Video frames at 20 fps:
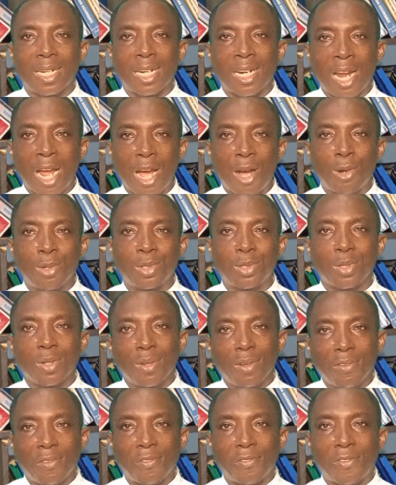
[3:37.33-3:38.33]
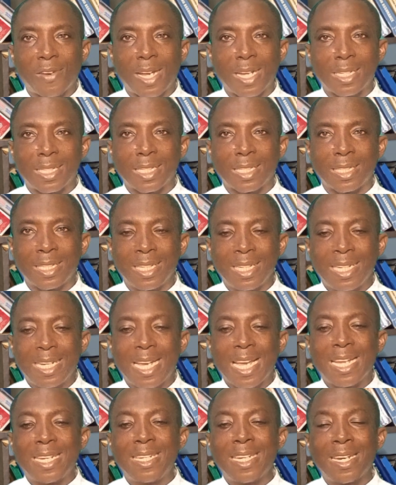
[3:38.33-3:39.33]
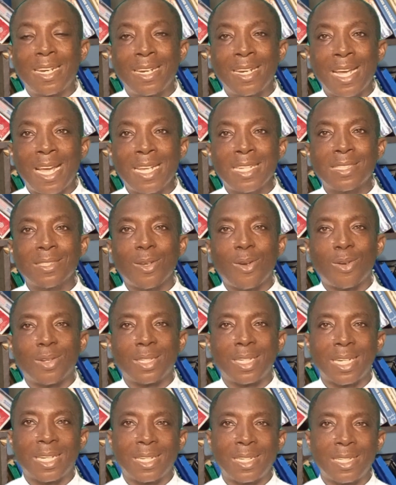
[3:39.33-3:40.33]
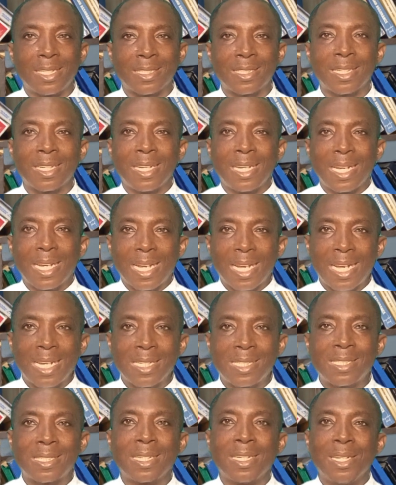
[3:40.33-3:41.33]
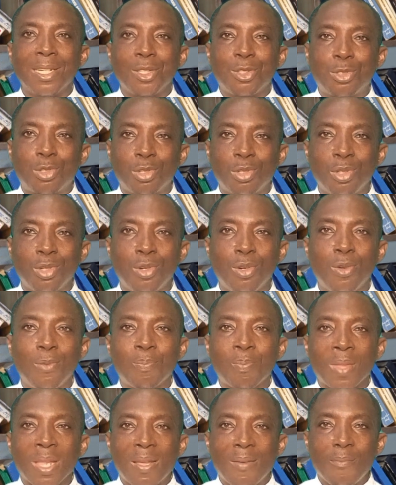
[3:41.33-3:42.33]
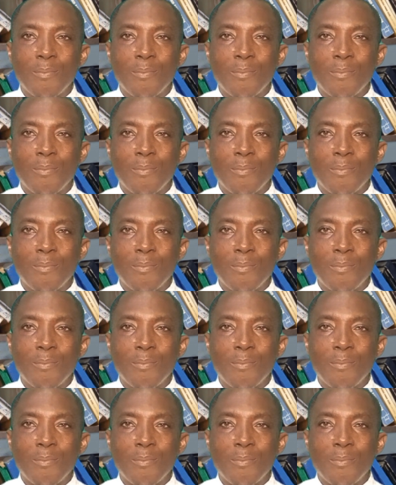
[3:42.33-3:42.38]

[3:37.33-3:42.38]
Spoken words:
And the last on the list is through